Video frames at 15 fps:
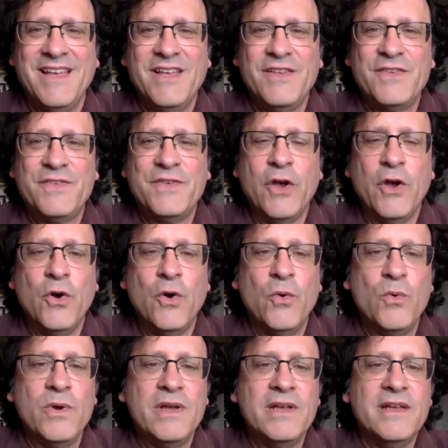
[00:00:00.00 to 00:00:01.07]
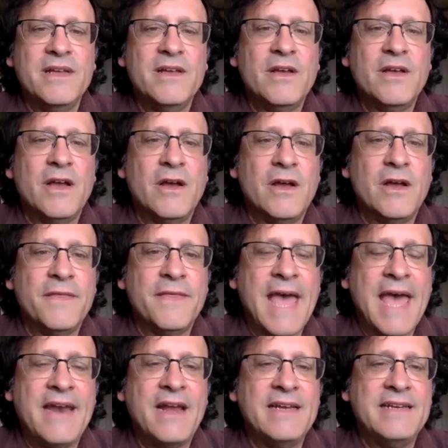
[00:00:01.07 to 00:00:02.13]
So
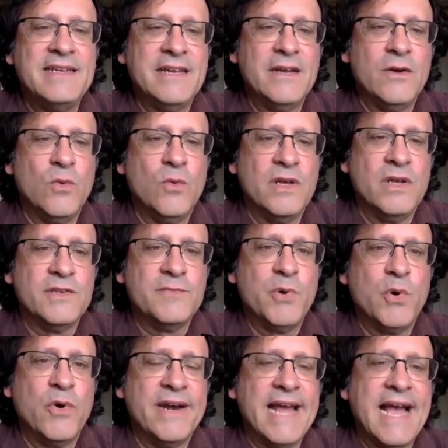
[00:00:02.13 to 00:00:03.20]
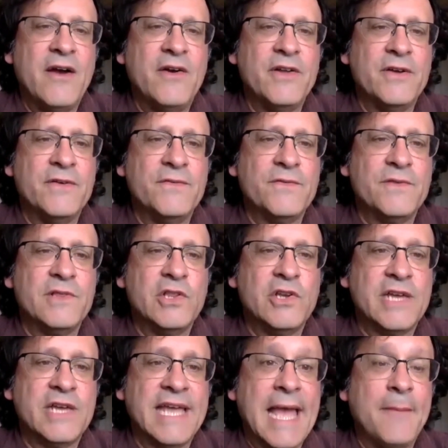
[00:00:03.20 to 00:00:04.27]
that idea was born out of
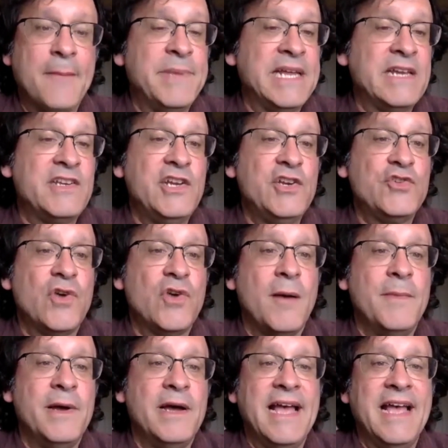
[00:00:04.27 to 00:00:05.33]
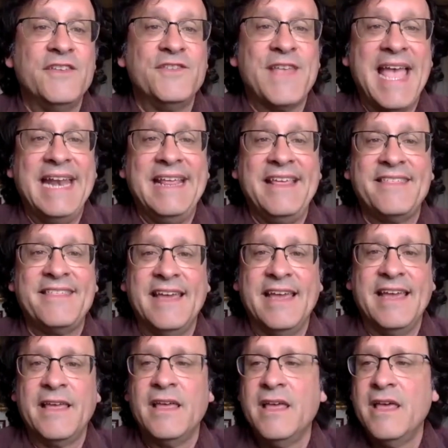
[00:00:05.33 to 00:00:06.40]
looking at big T trauma as
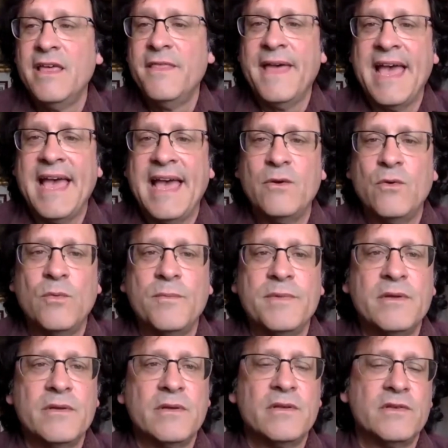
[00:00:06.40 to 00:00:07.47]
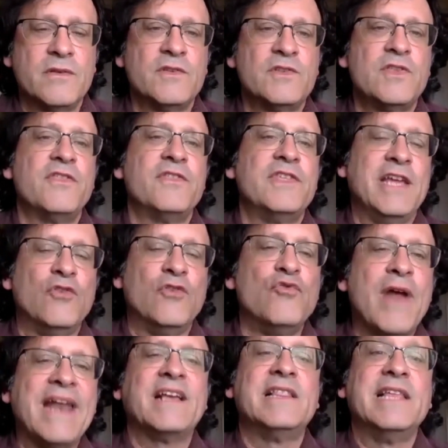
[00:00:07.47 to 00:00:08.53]
anything that
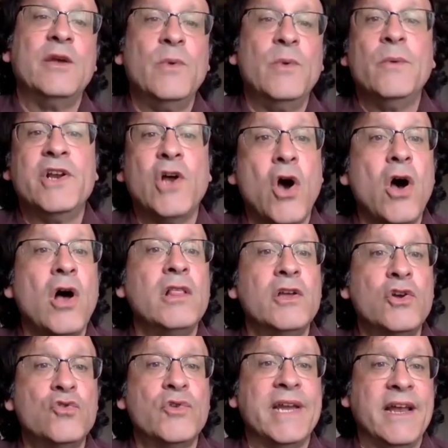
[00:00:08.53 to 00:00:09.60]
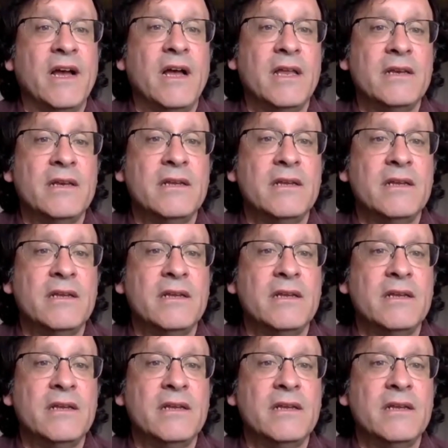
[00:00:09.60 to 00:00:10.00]
theoretically we would all agree on